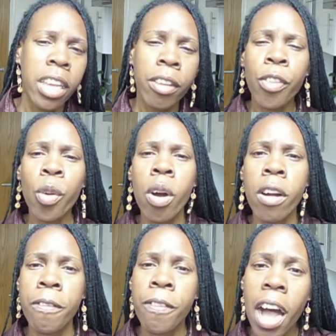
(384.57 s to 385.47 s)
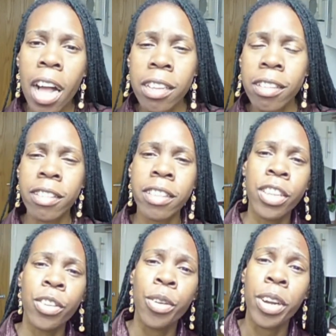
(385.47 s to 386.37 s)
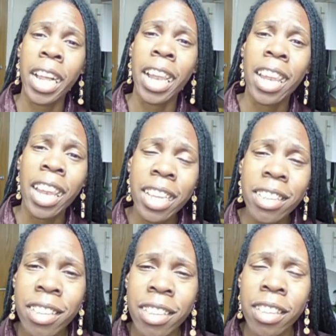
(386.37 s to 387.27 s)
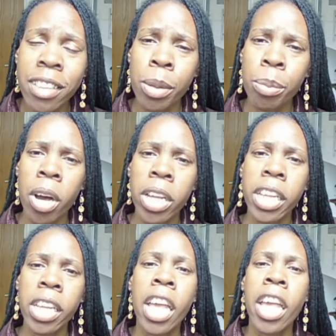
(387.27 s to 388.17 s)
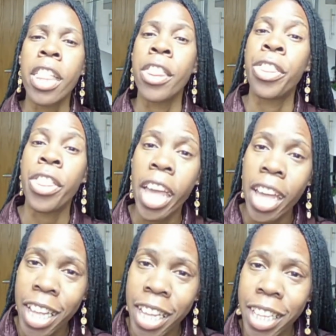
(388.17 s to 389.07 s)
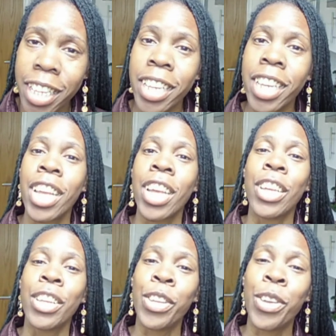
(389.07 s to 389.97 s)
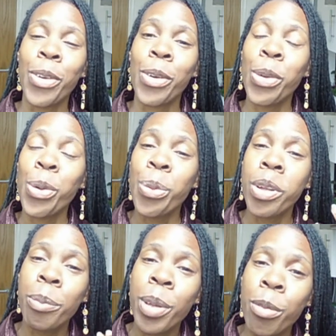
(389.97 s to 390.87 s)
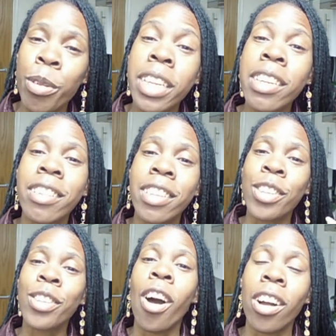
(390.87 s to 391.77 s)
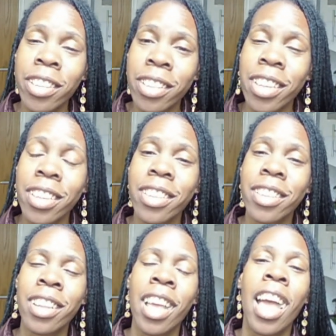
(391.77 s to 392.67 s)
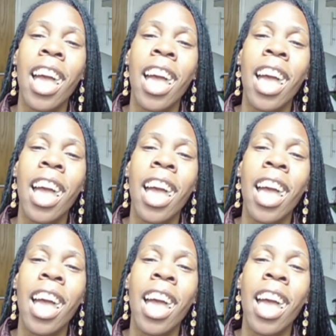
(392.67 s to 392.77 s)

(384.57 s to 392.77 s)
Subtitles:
If you are fasting or cleansing the body, then you know you will be releasing toxins,